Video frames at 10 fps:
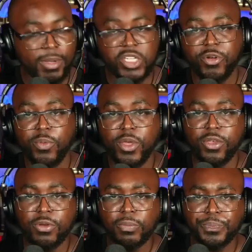my screen with
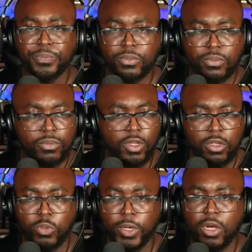you.
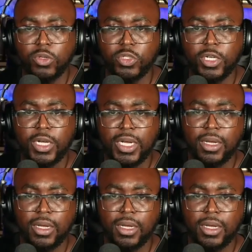So we're going to go to the